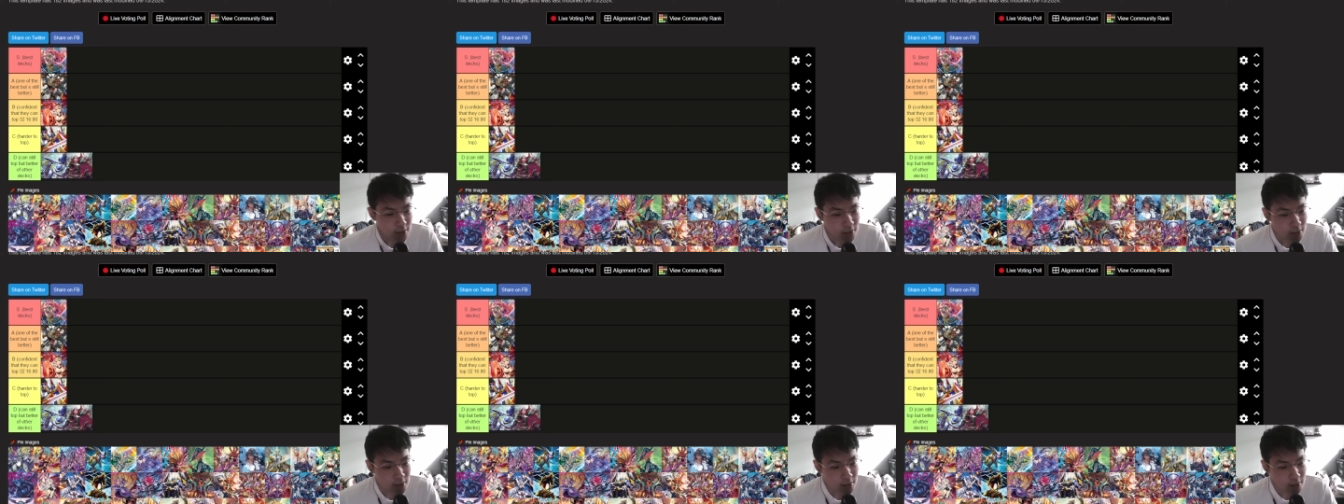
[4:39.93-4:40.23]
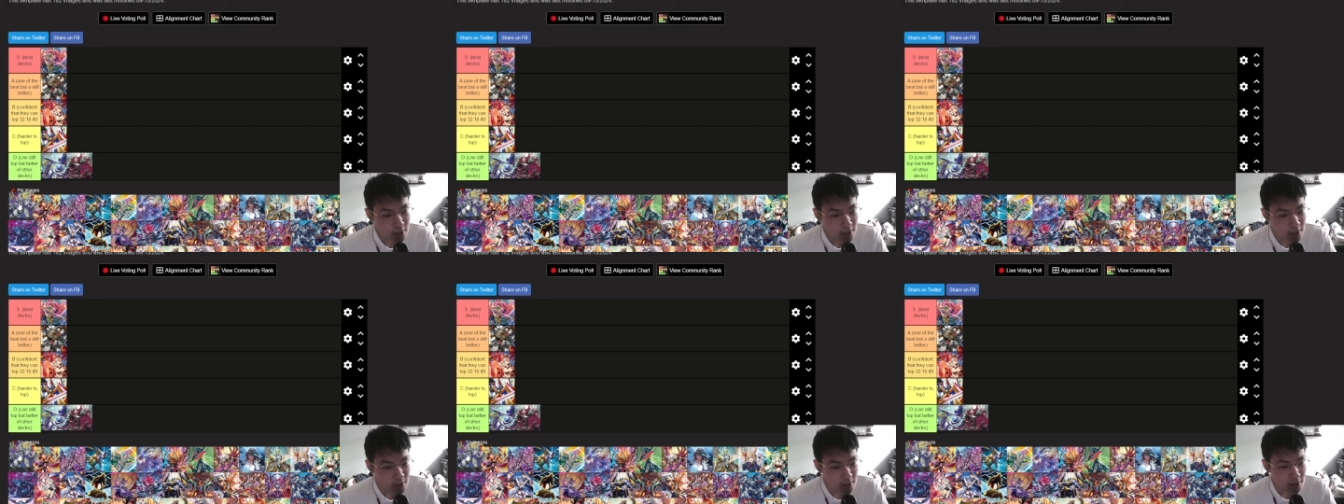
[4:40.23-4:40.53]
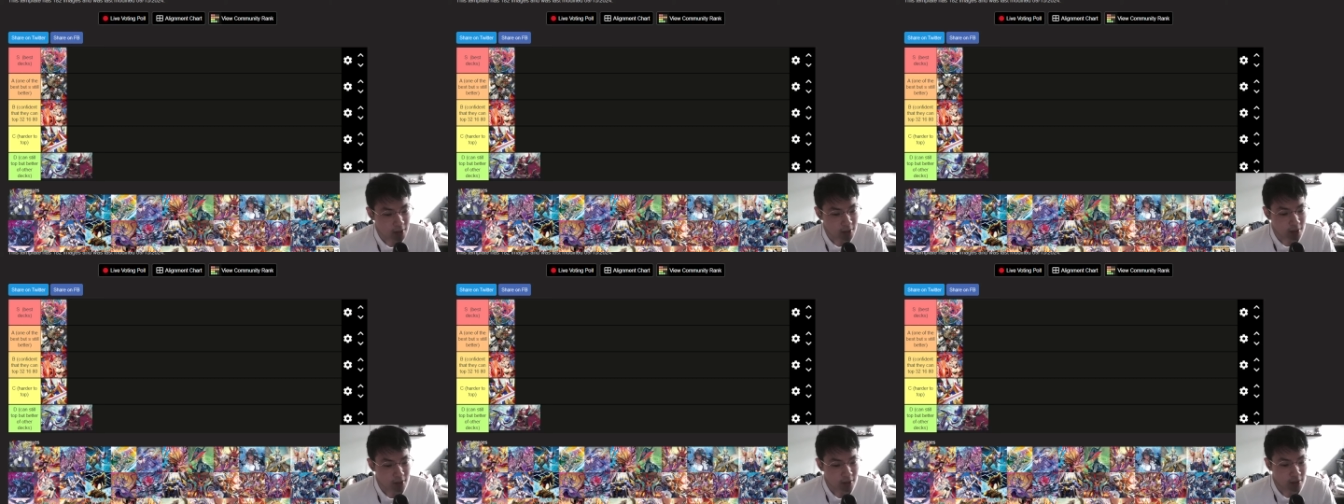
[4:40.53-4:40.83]

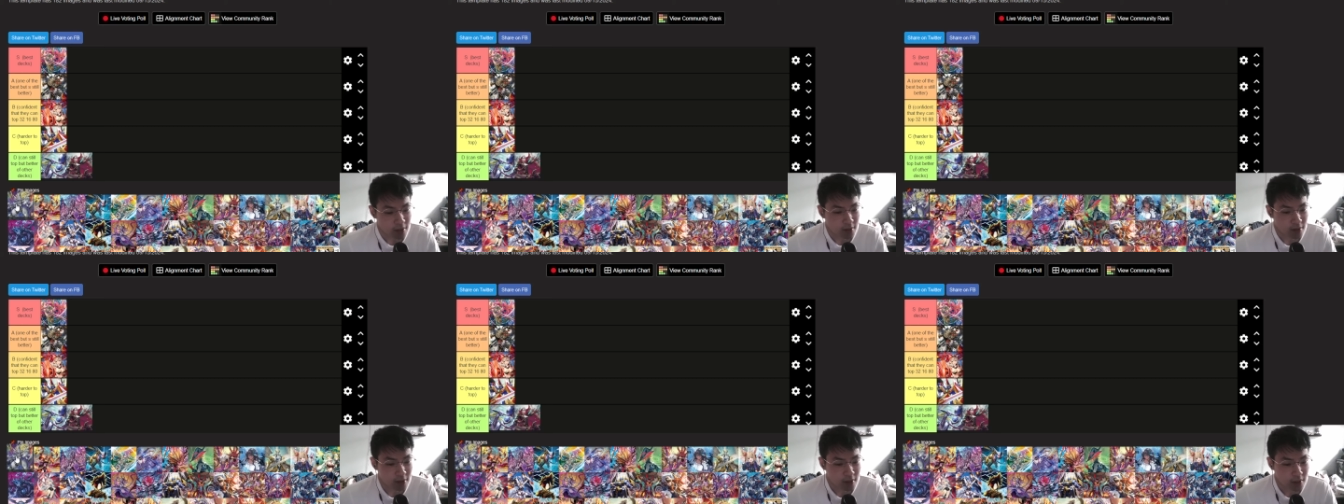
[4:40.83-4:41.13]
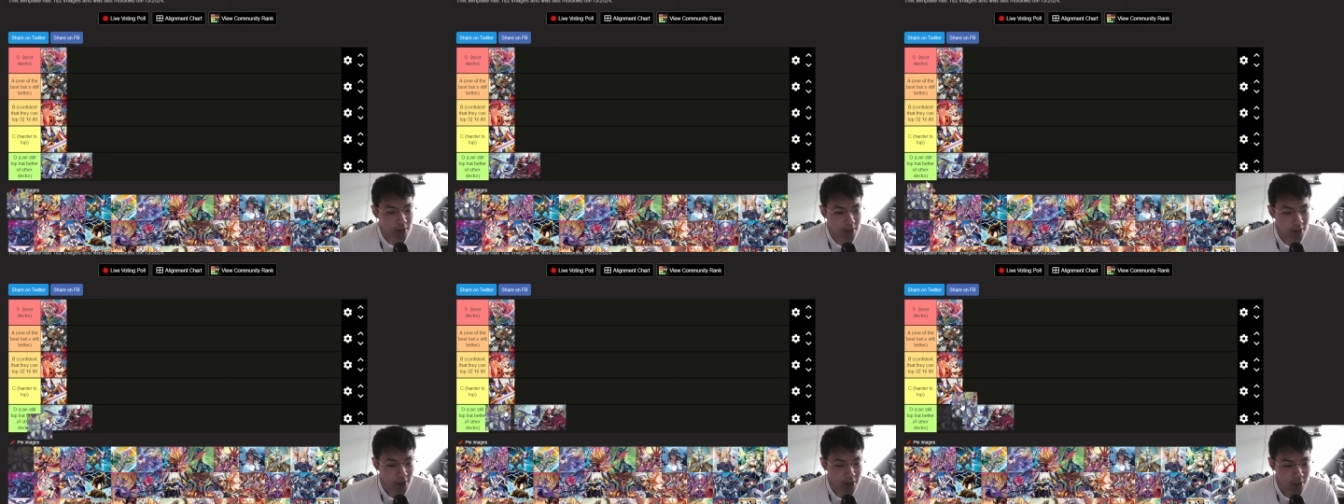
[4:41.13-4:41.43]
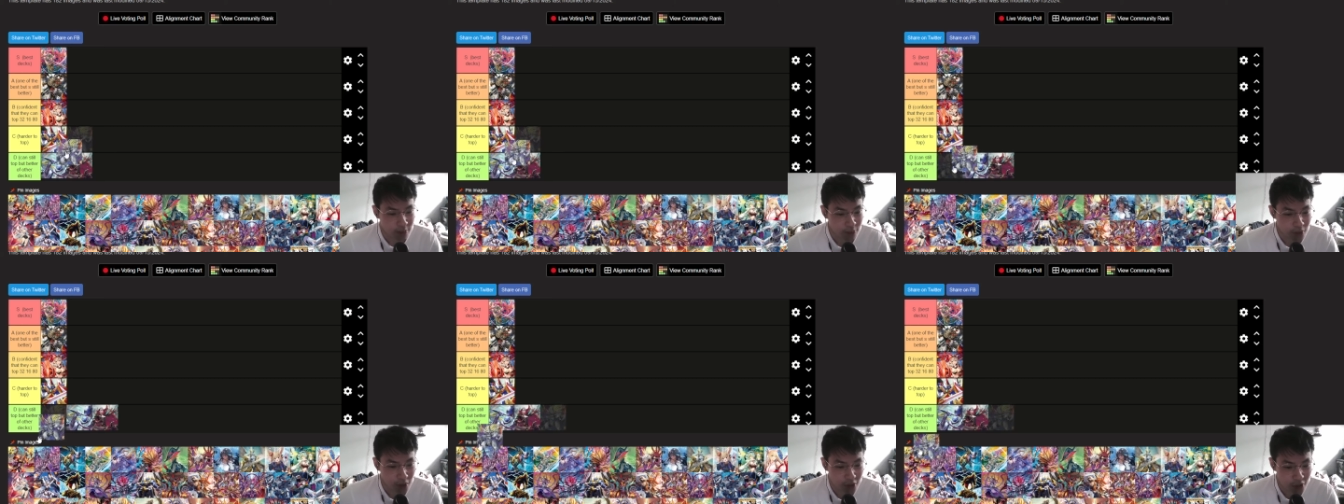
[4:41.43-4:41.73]
Then
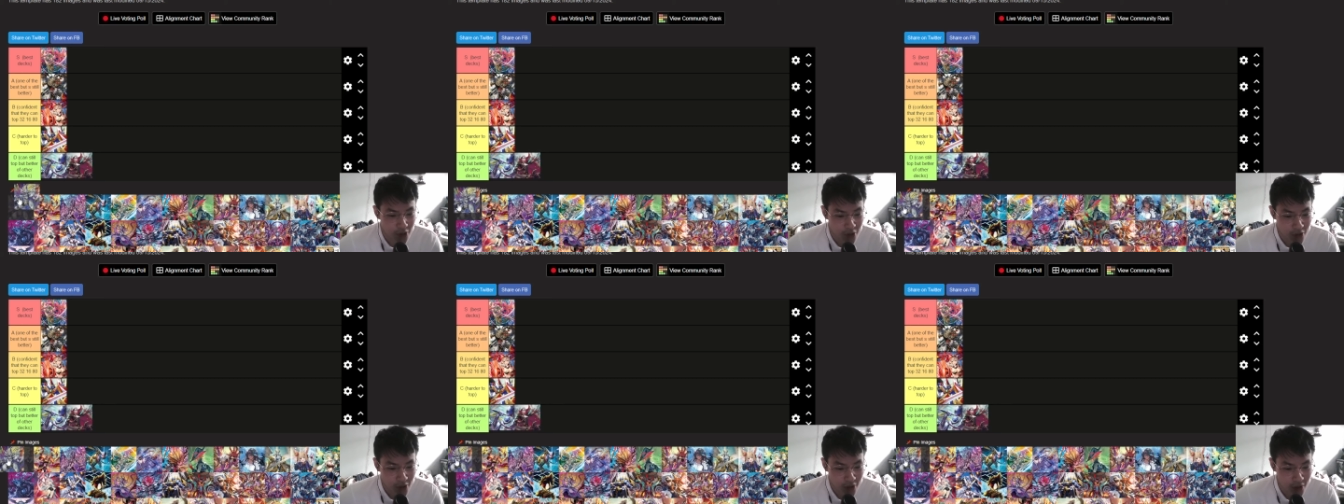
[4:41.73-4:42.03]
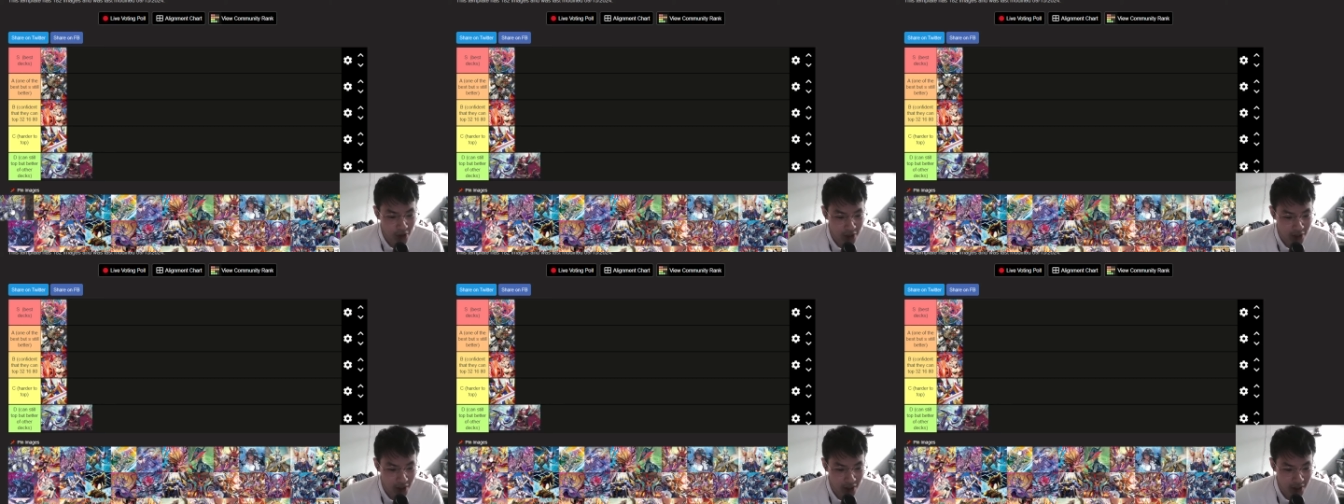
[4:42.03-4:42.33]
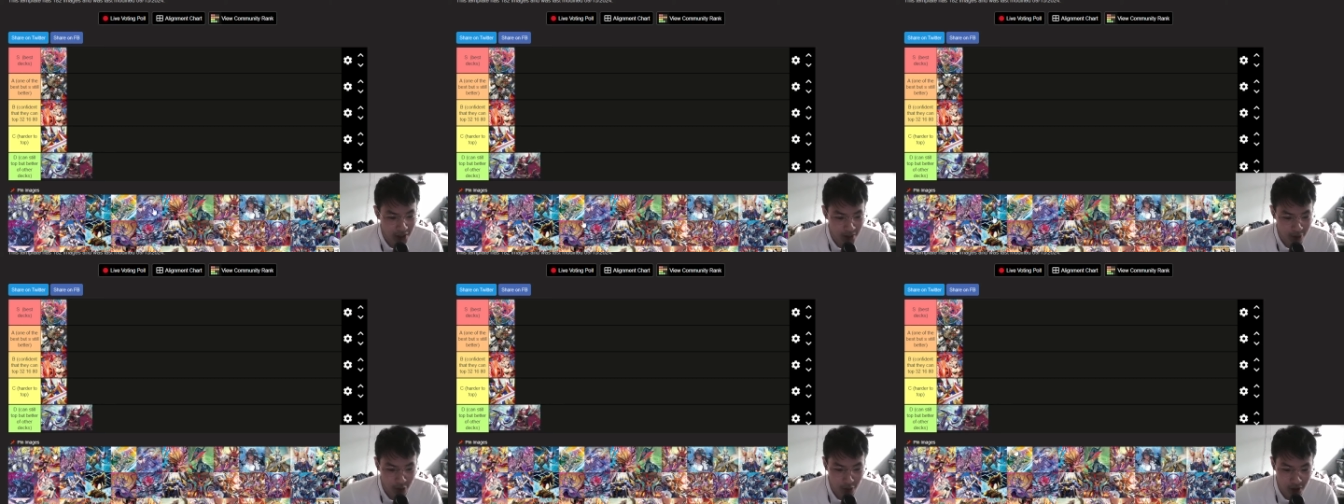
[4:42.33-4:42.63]
Impoldio, I'll
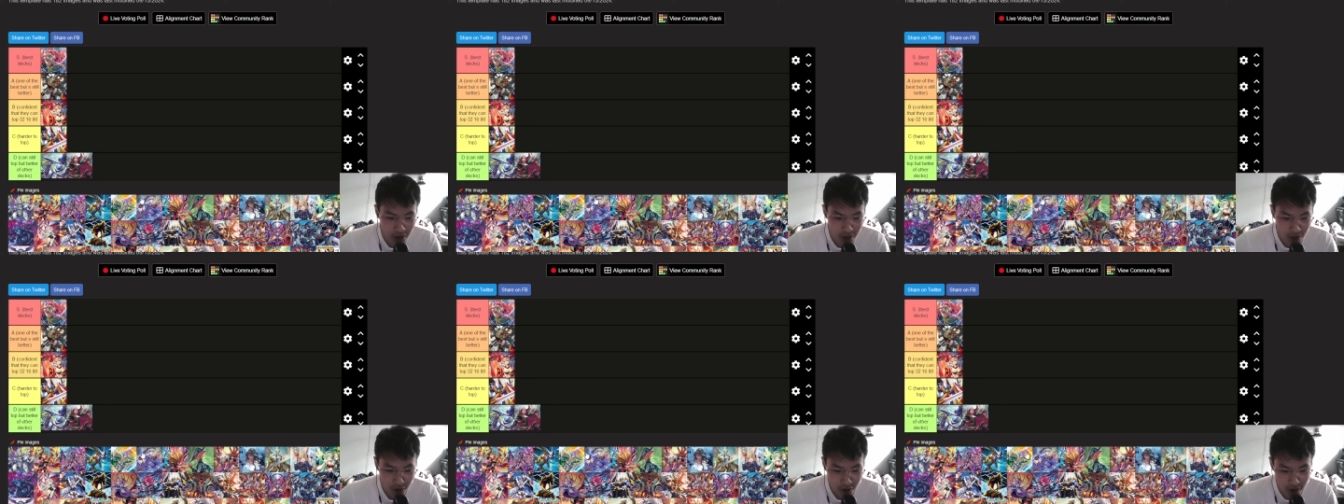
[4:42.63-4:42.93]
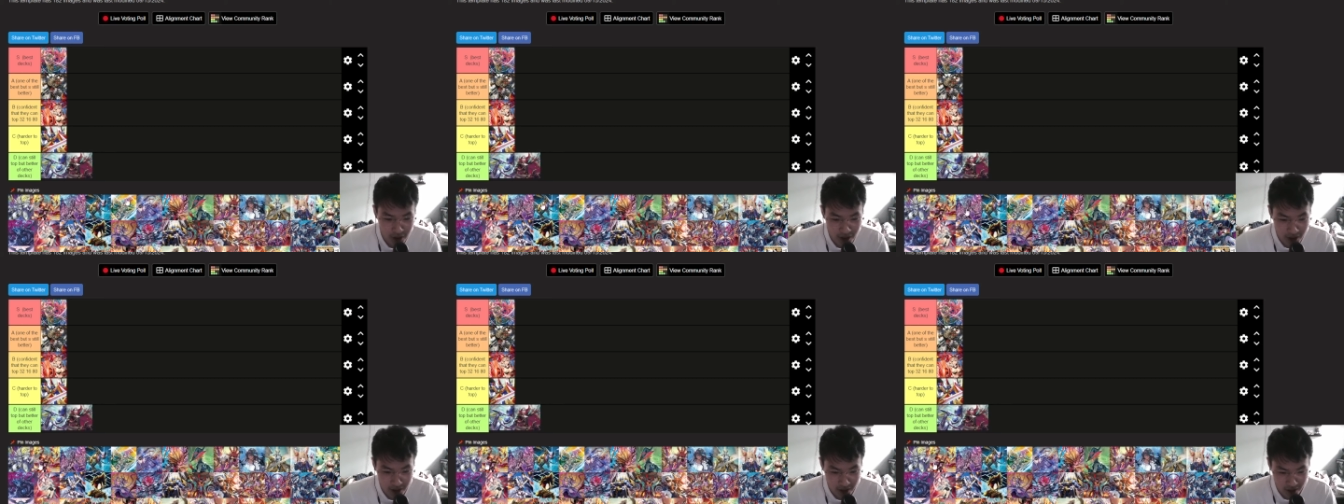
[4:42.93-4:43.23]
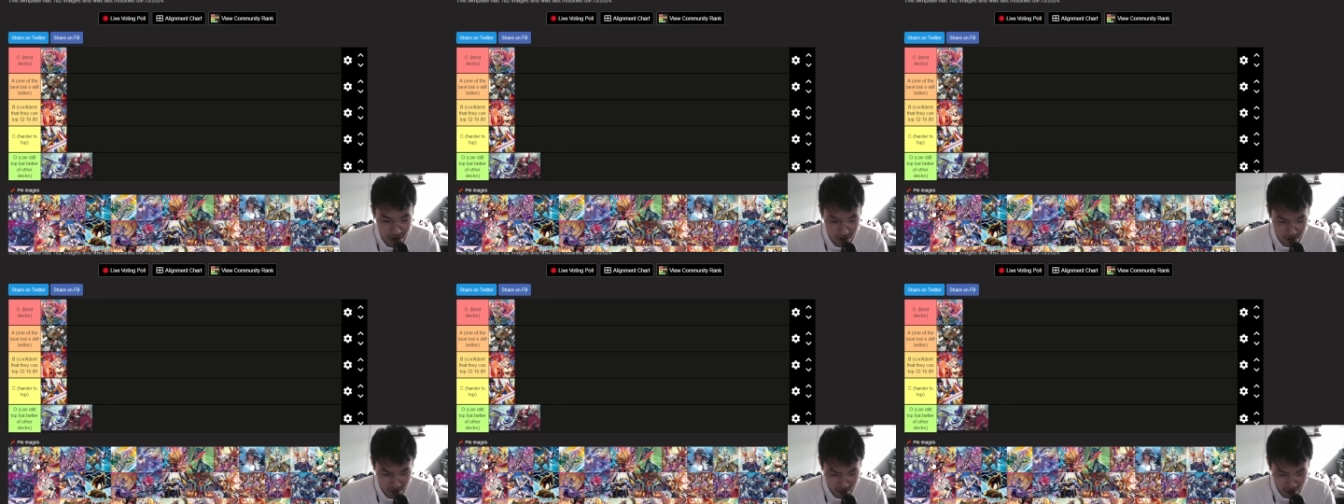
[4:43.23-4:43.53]
just put the new decks
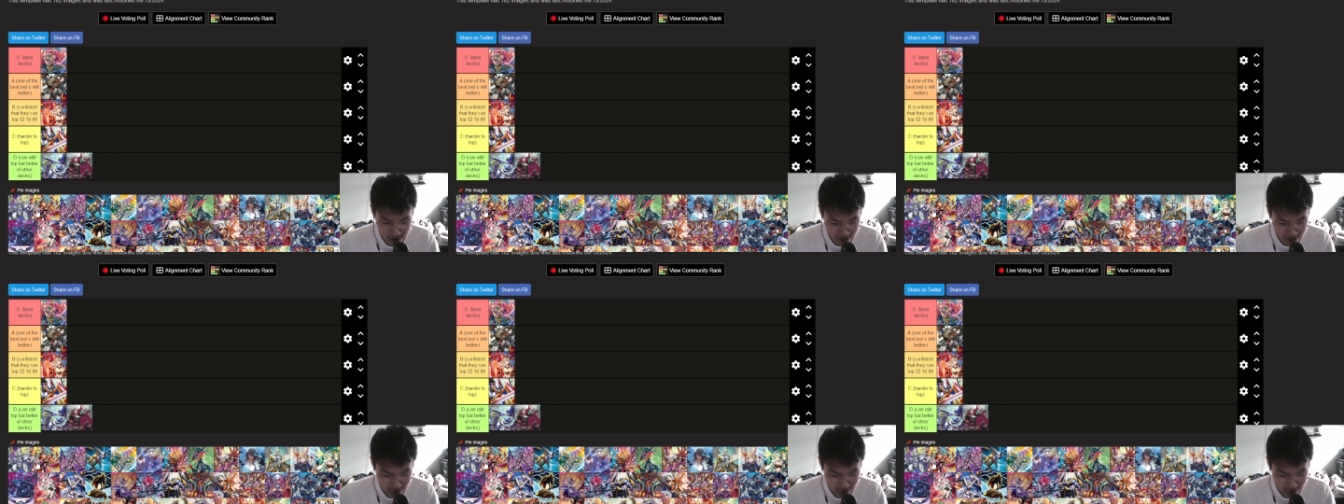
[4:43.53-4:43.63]
here.